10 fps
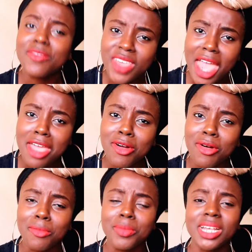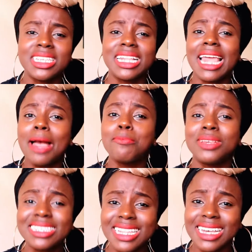vehicle, basically a
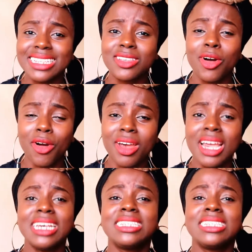business or